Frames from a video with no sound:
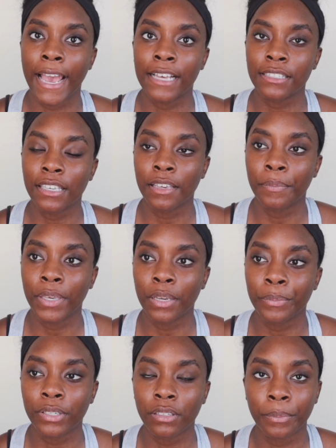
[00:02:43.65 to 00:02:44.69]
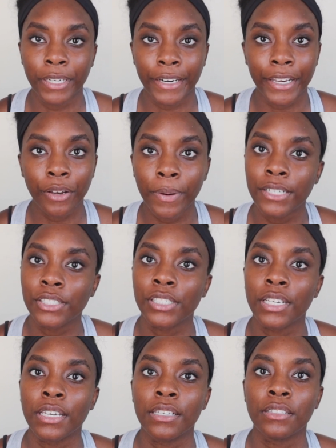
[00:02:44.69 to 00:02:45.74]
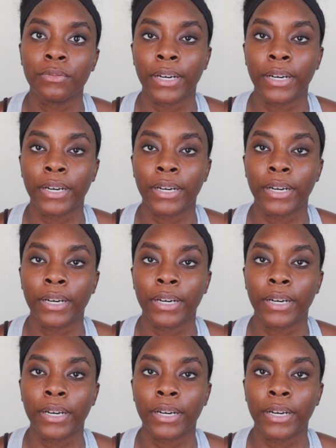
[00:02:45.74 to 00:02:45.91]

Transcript: asking me preliminary questions,